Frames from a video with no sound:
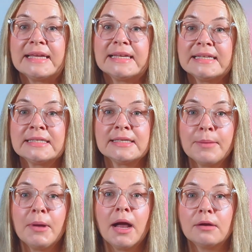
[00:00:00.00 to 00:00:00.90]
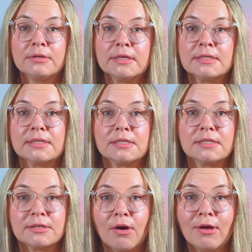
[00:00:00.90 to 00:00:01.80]
in some areas, the
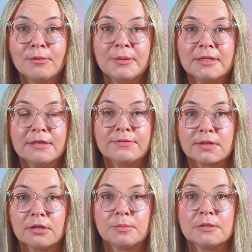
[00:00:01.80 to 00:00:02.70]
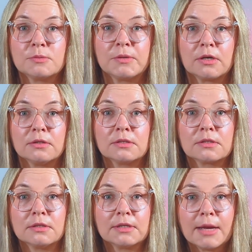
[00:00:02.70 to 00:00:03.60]
soil beneath turbines becomes
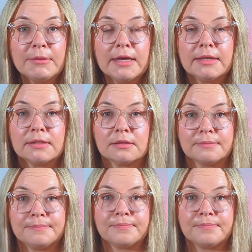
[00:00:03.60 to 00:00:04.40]
contaminated.